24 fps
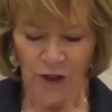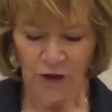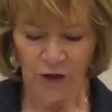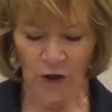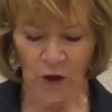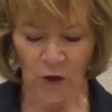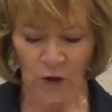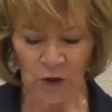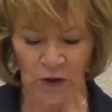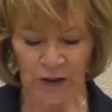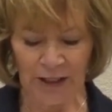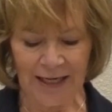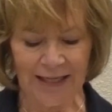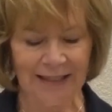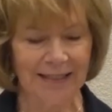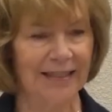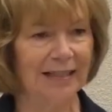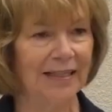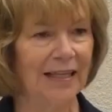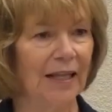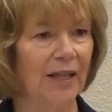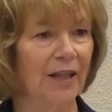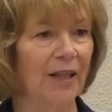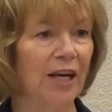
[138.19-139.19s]
told
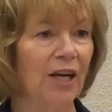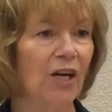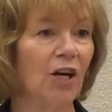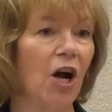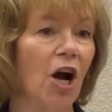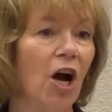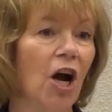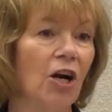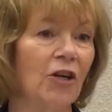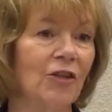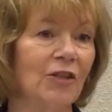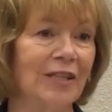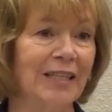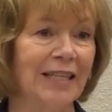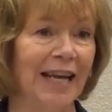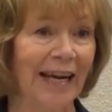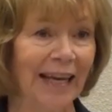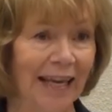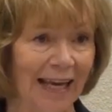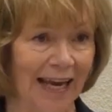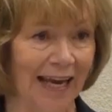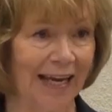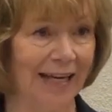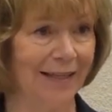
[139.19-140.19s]
us that there are
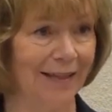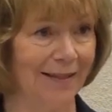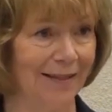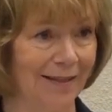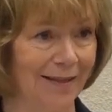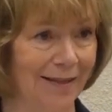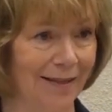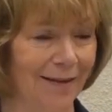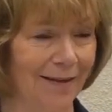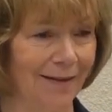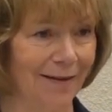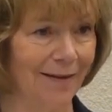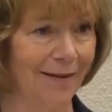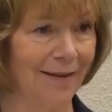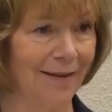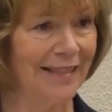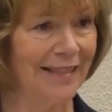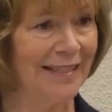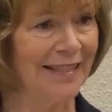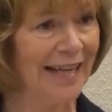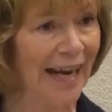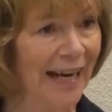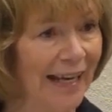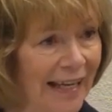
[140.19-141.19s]
decades
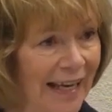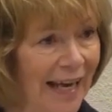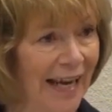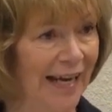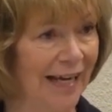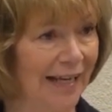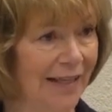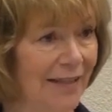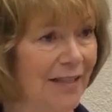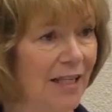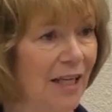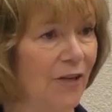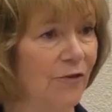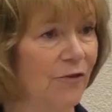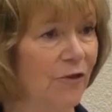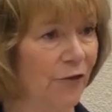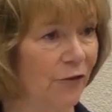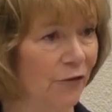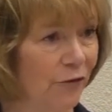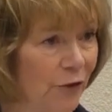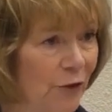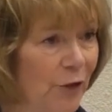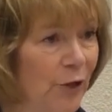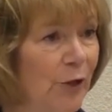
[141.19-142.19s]
of
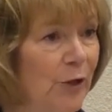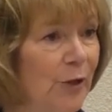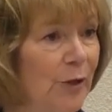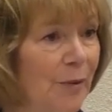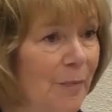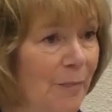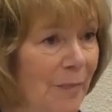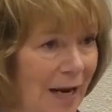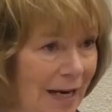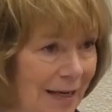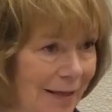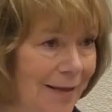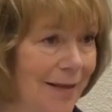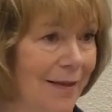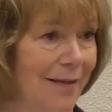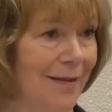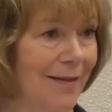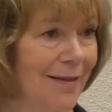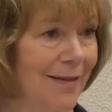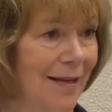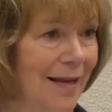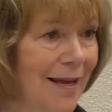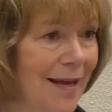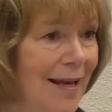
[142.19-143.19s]
deferred
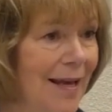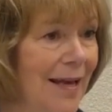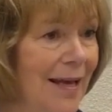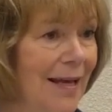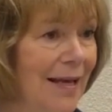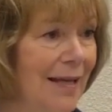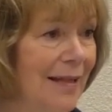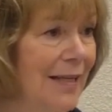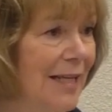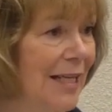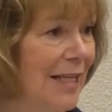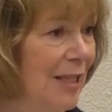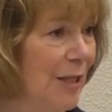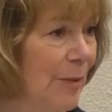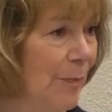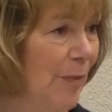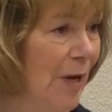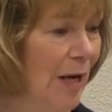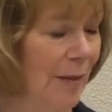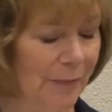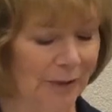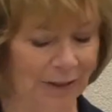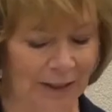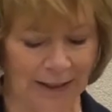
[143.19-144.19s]
maintenance in these
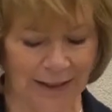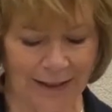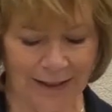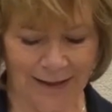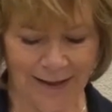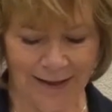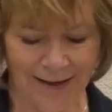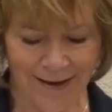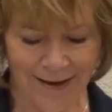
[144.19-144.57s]
public